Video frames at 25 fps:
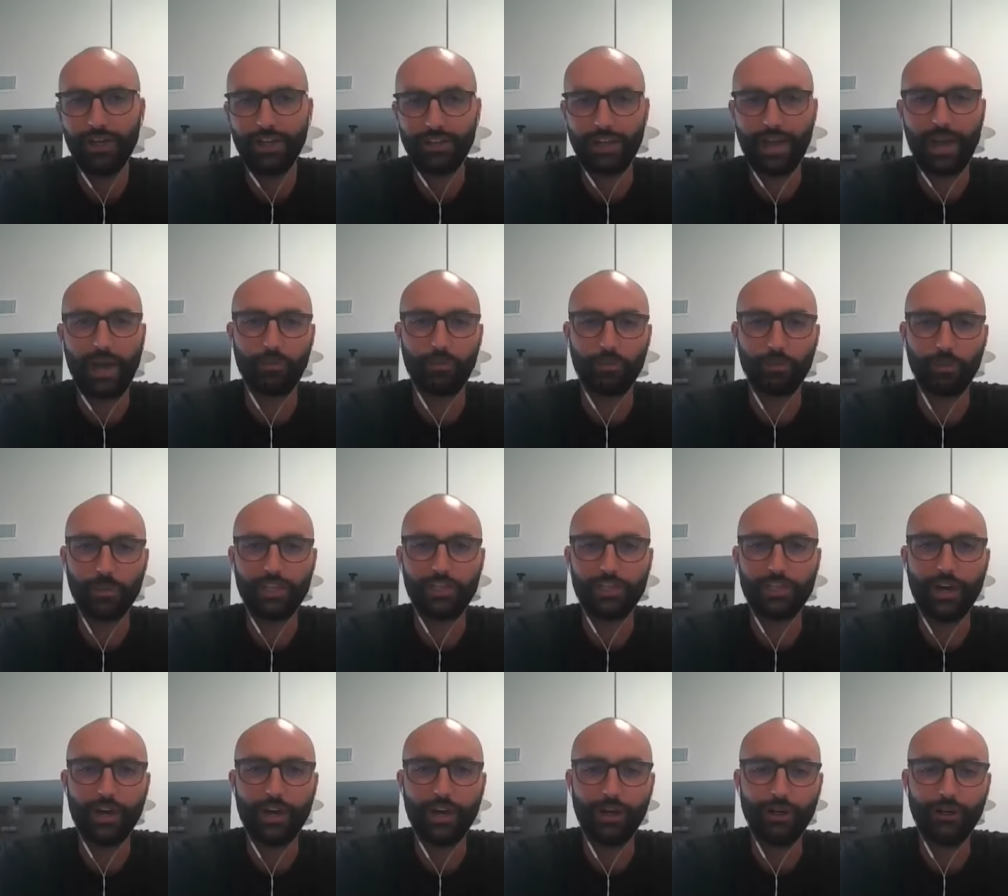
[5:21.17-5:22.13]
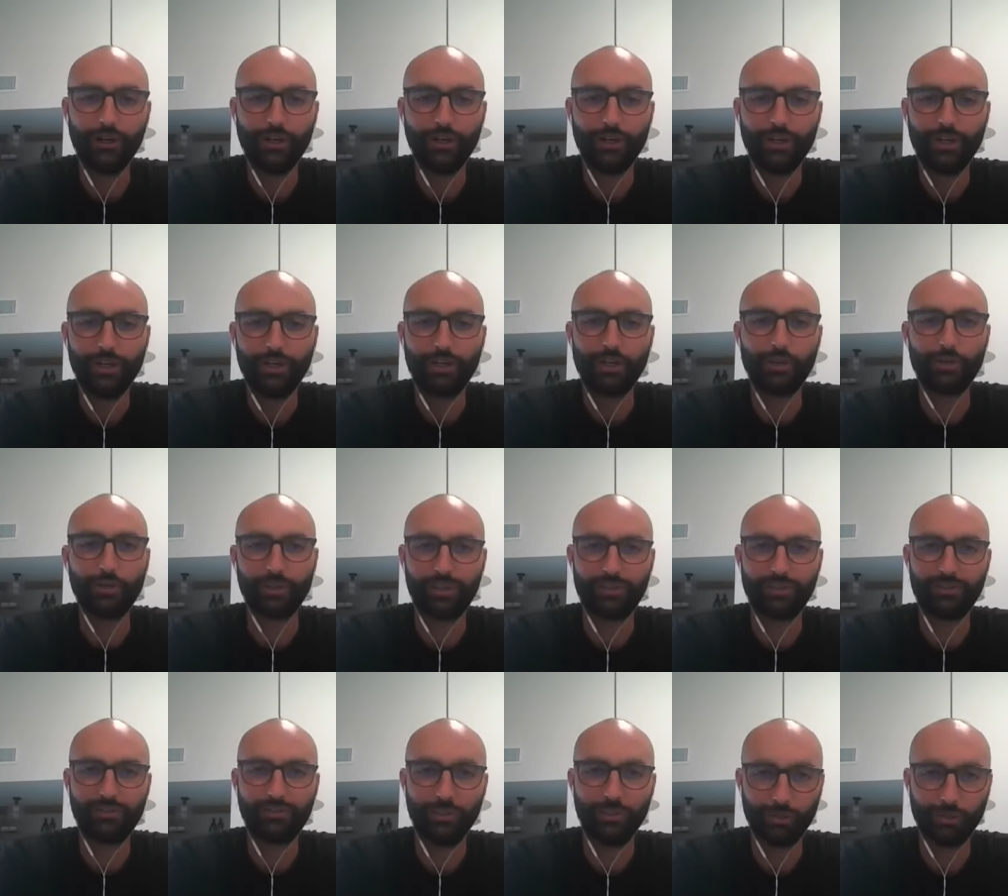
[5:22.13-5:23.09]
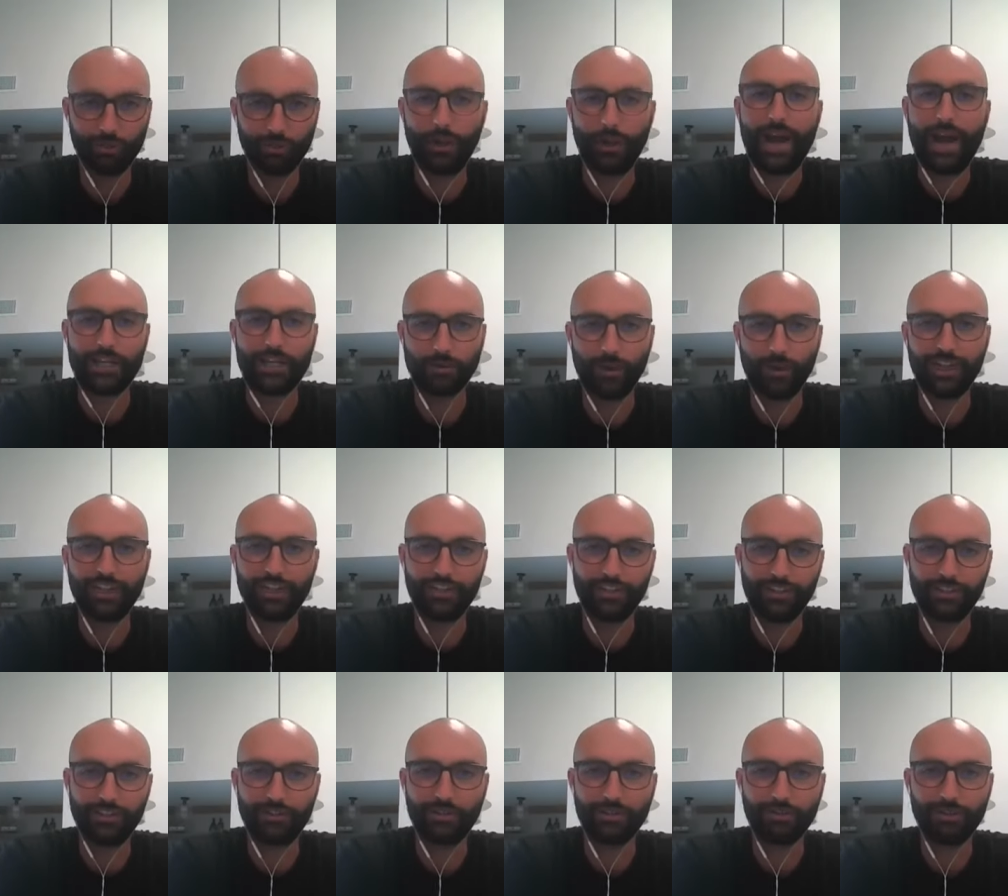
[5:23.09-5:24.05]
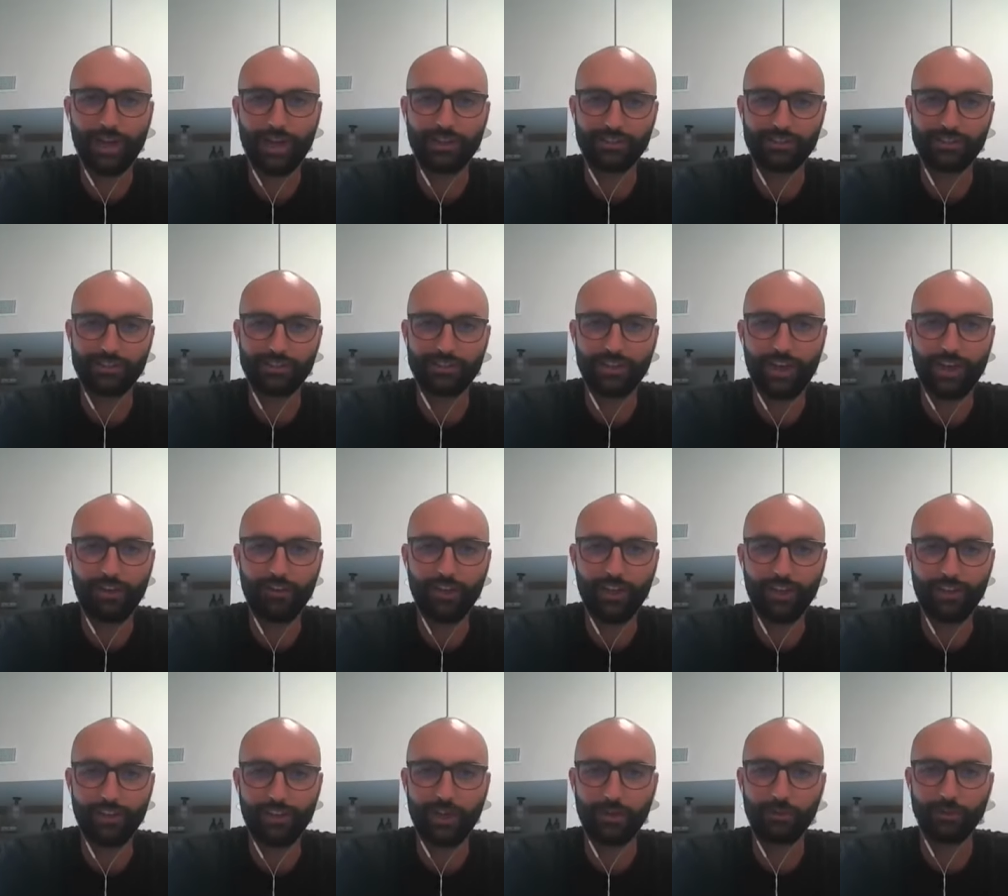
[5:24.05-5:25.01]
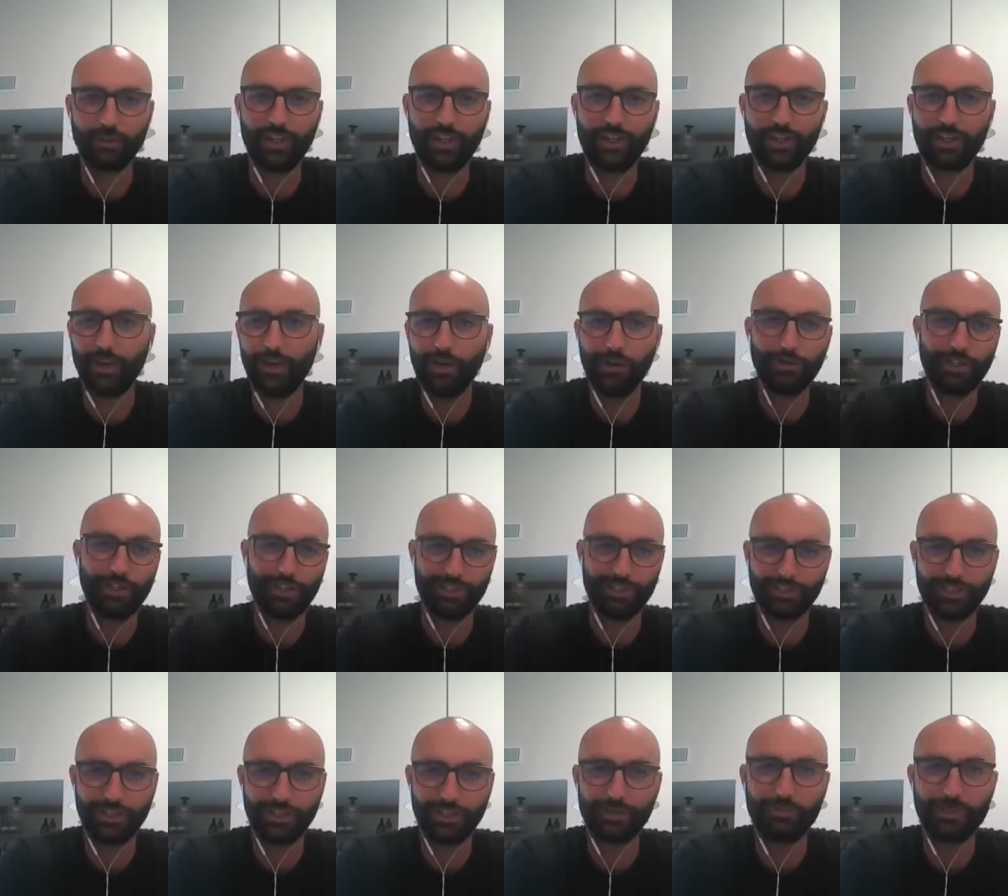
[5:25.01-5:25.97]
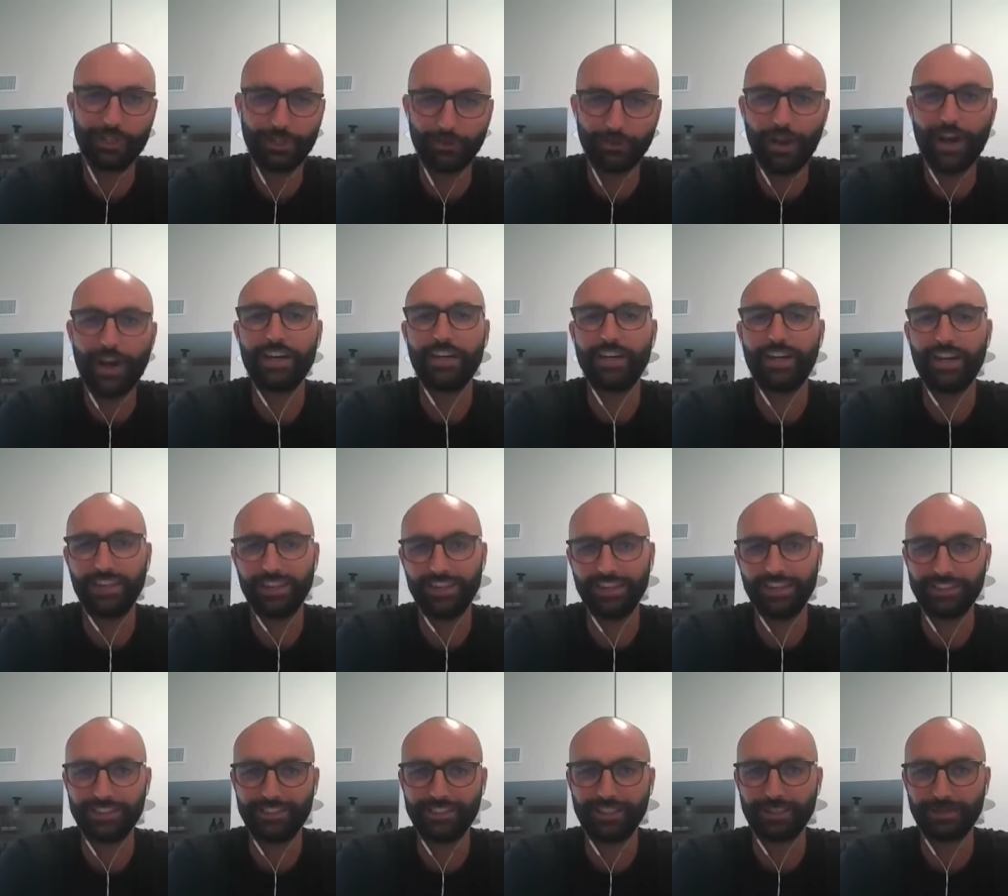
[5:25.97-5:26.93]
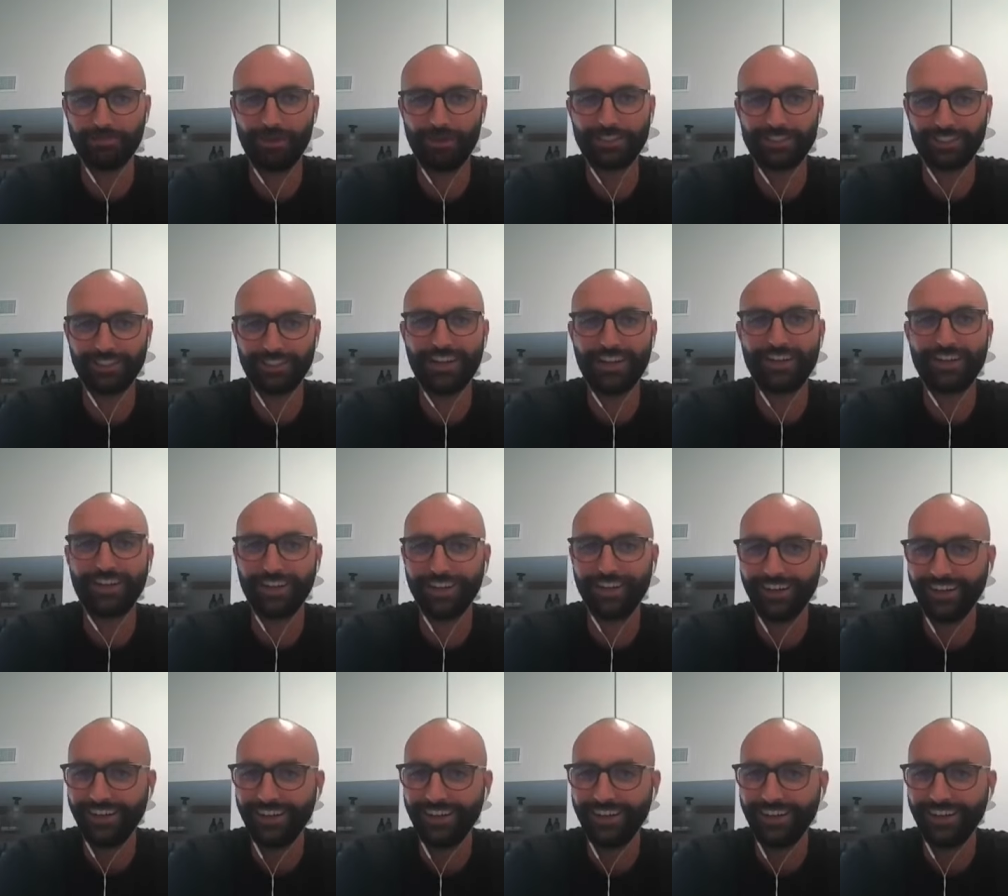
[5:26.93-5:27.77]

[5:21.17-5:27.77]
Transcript: that we know who who graduated in 2007 and they were like oh this is going to be great and then six mm-hmm. months later